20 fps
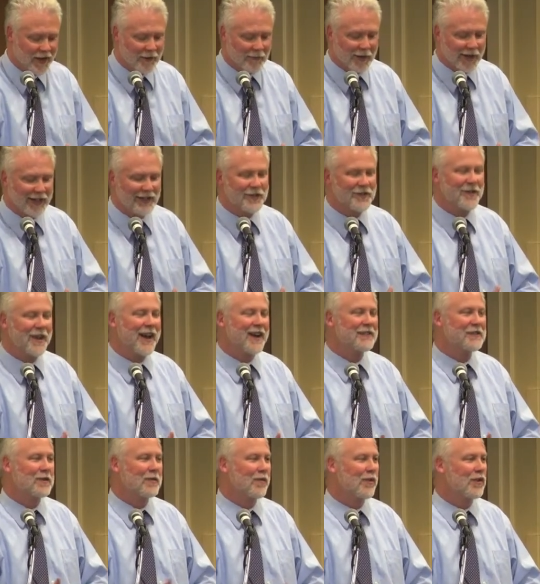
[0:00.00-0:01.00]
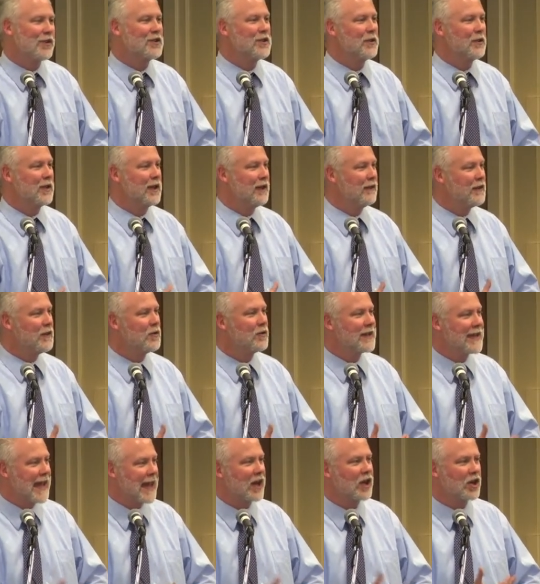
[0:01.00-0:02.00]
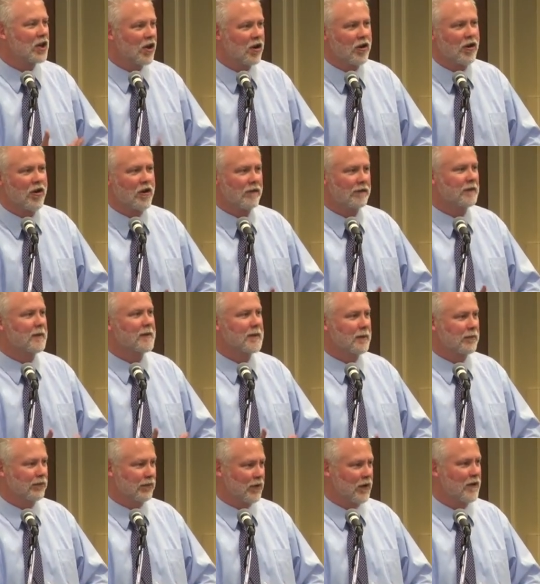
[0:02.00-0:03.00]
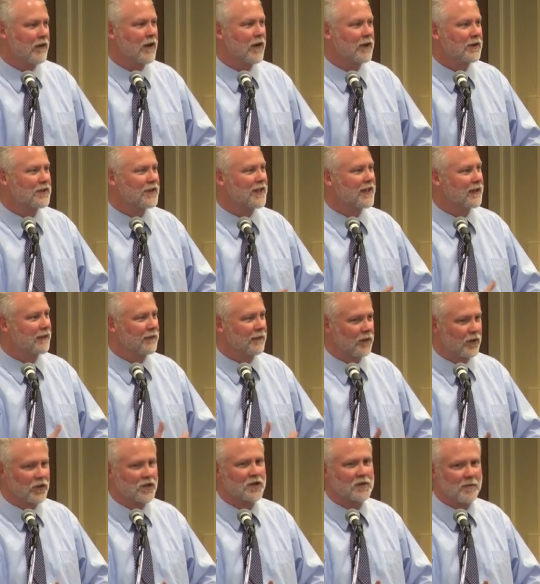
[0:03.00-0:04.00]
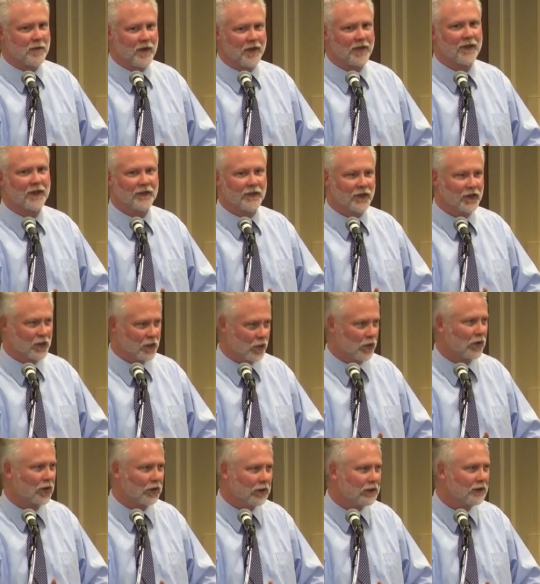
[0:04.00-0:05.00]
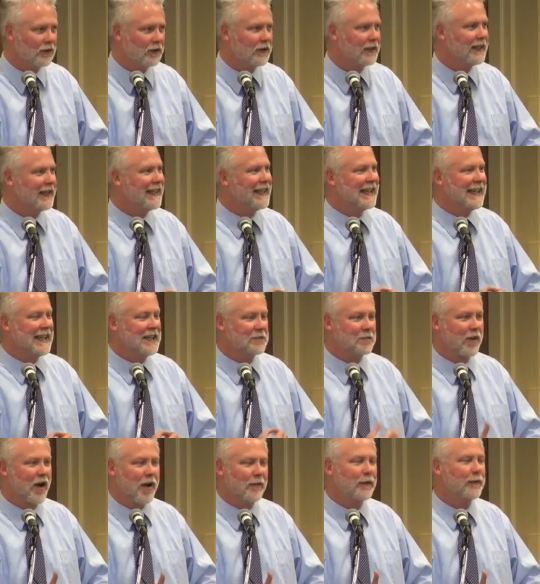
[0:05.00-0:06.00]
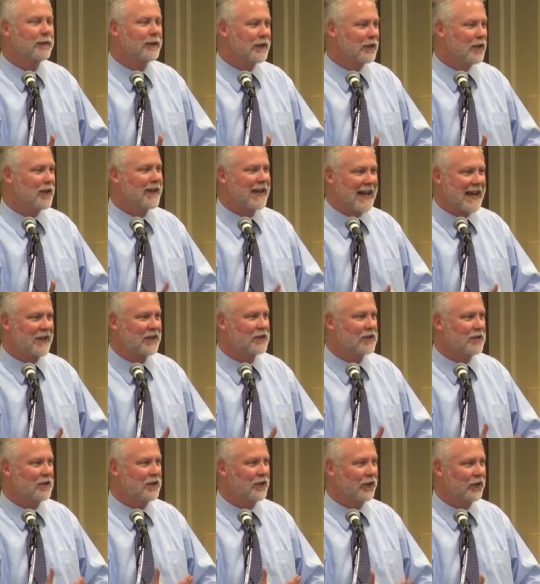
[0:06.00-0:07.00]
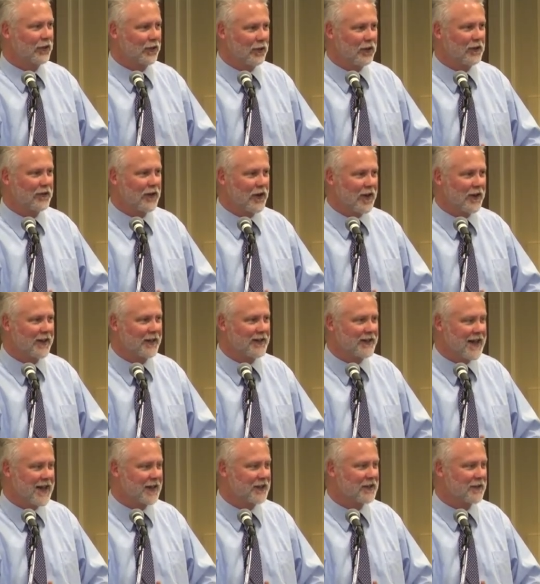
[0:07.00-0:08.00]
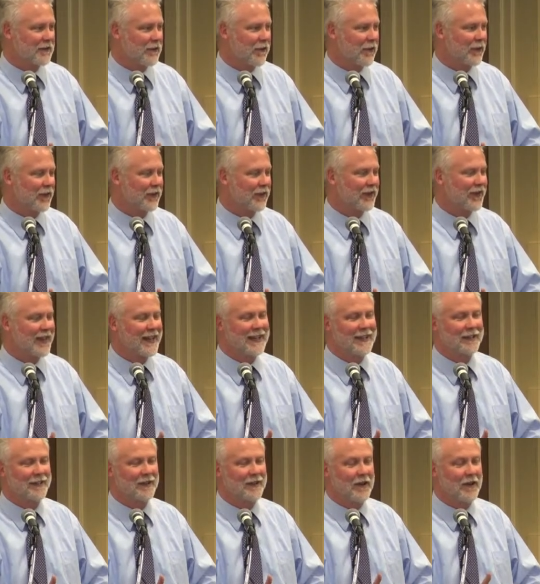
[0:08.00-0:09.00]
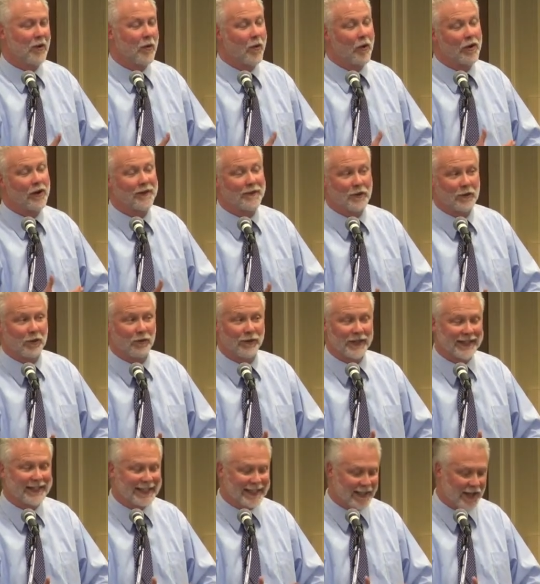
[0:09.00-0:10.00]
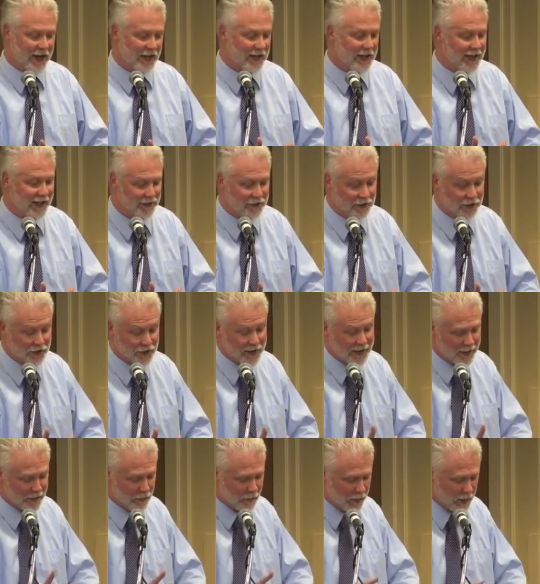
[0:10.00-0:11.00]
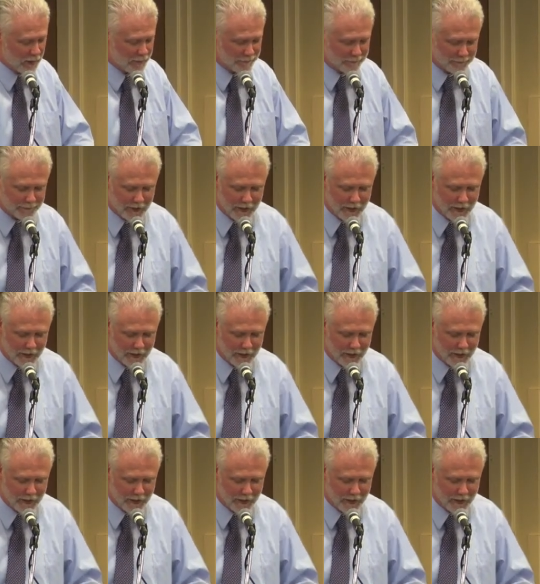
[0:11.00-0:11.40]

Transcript: But I do have to warn you, if you get a call from the provost in the first month of school, he's probably going to ask you to serve on a task force and if or if you're really lucky to chair one.